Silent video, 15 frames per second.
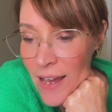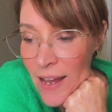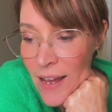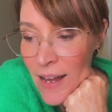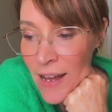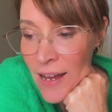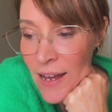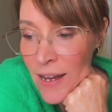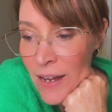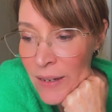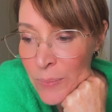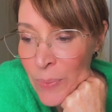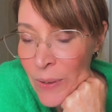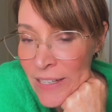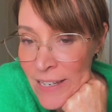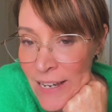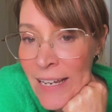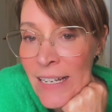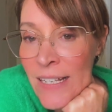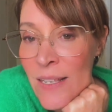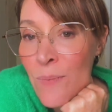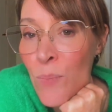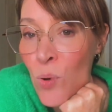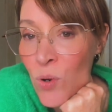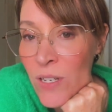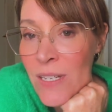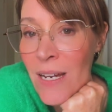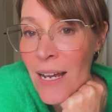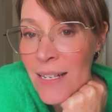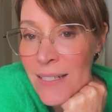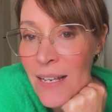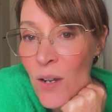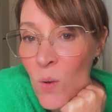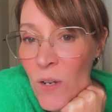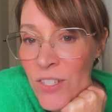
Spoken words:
But yeah, it is important to ask that